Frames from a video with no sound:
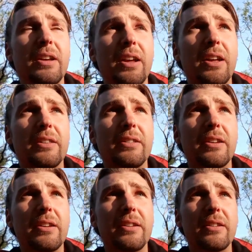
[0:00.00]
and
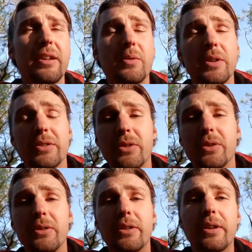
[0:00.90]
uh, that one is
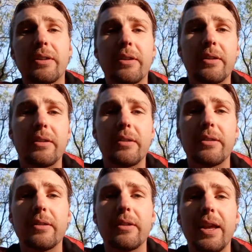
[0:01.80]
called uh,